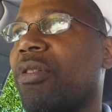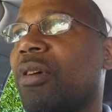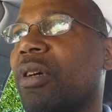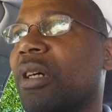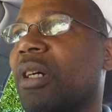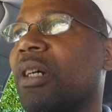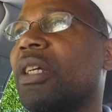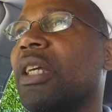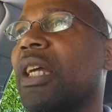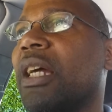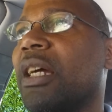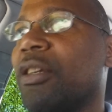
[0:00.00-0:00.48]

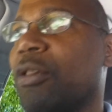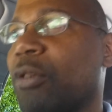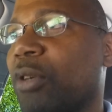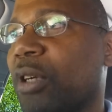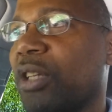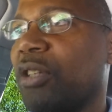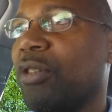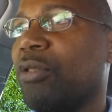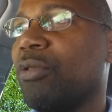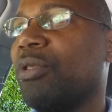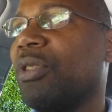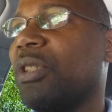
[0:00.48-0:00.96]
yeah, you
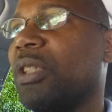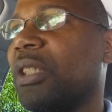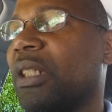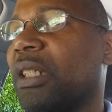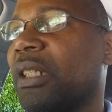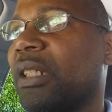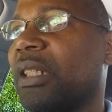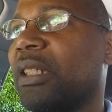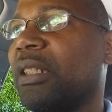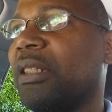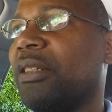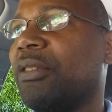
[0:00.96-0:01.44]
can use it,
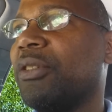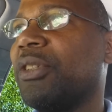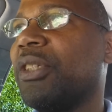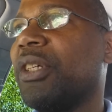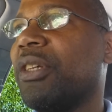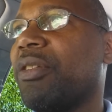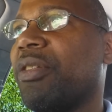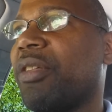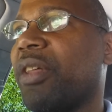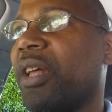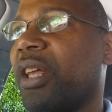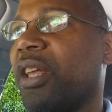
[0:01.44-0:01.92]
you
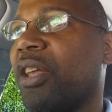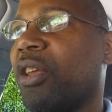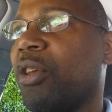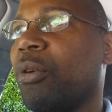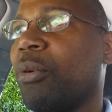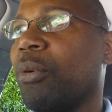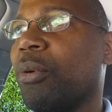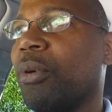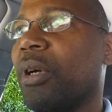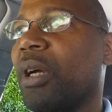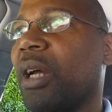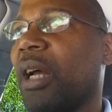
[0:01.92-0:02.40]
say thank
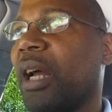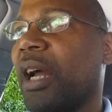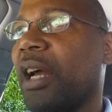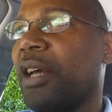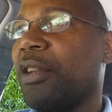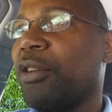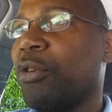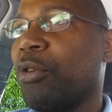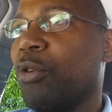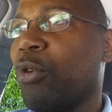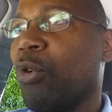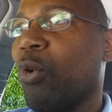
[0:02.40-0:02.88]
you,
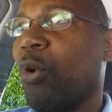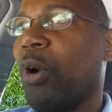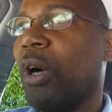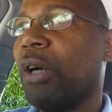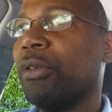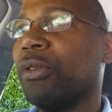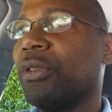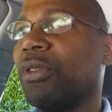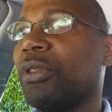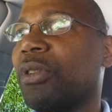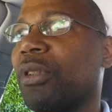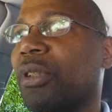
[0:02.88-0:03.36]
and you go
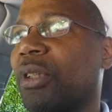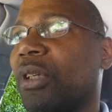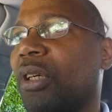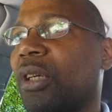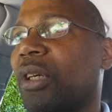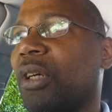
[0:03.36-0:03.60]
out